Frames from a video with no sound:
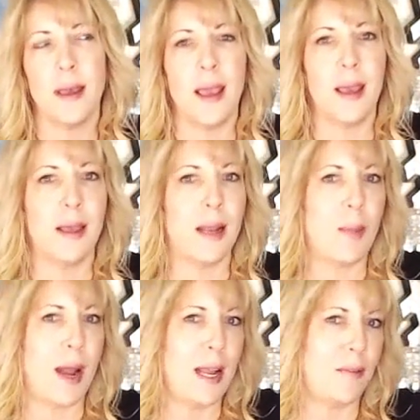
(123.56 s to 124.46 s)
And I
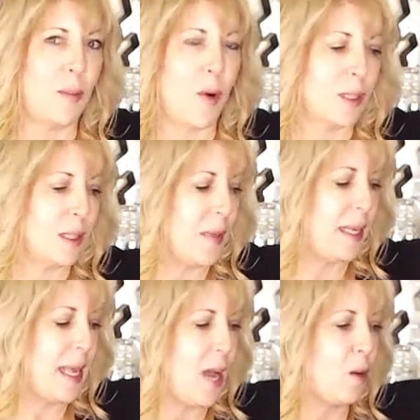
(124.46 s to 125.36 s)
might have to mark
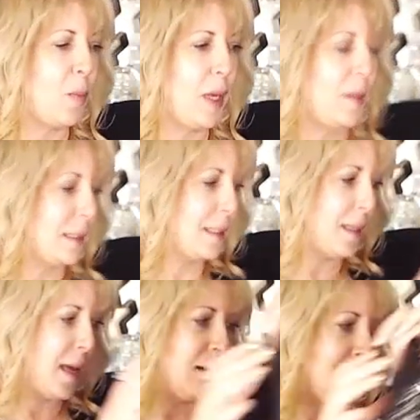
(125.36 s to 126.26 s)
something down or put it on
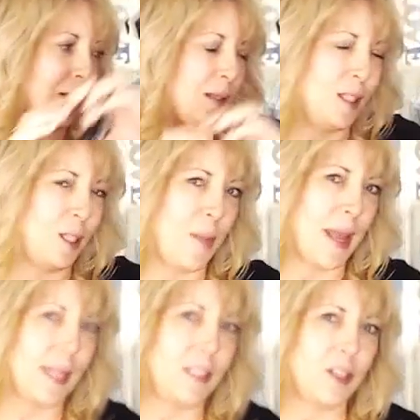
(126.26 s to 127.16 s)
sale, you know,
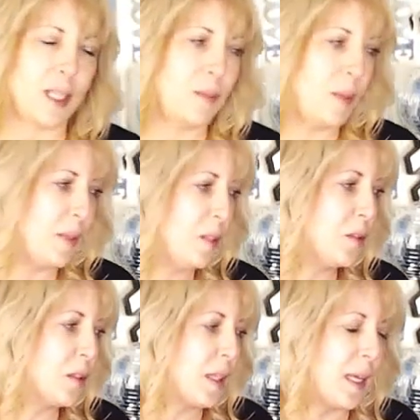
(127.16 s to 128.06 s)
make an adjustment. But
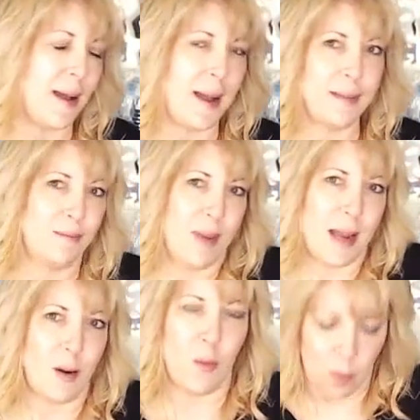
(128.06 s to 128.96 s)
usually I,
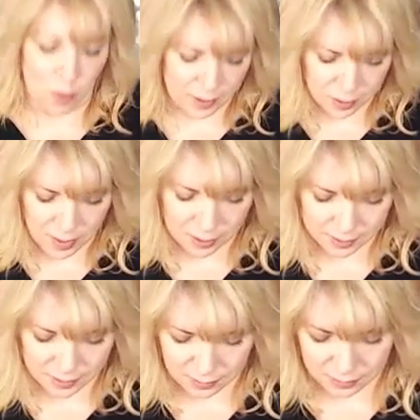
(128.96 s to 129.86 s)
I don't worry too much.
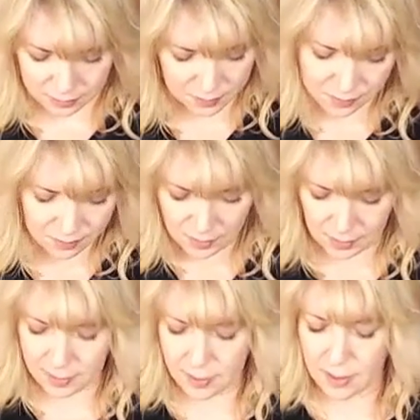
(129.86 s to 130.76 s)
I just
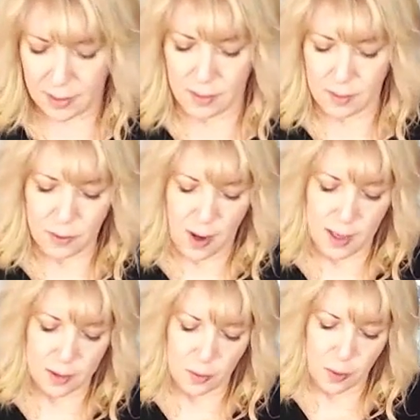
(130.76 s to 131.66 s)
list it and try
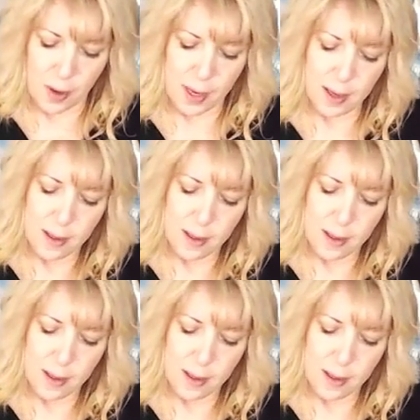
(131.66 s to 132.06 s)
not to worry.